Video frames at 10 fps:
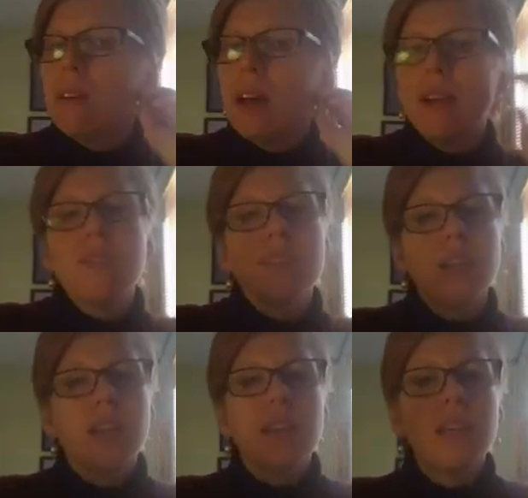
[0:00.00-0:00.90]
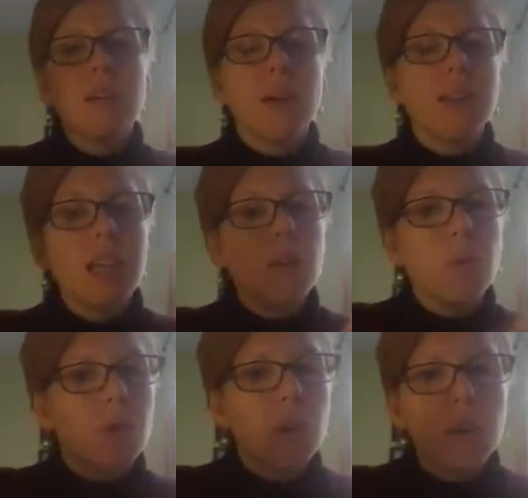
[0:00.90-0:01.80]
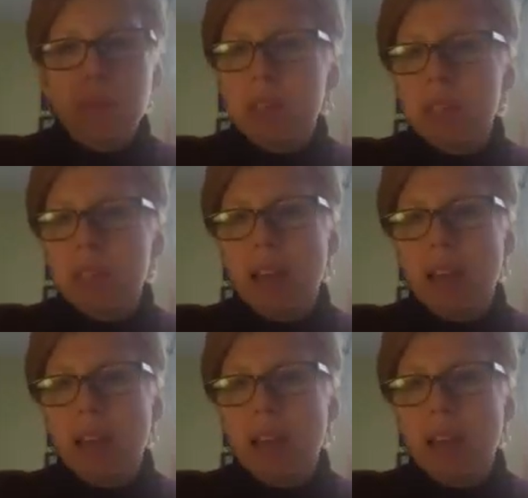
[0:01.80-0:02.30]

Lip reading: I don't see anything about equal groups.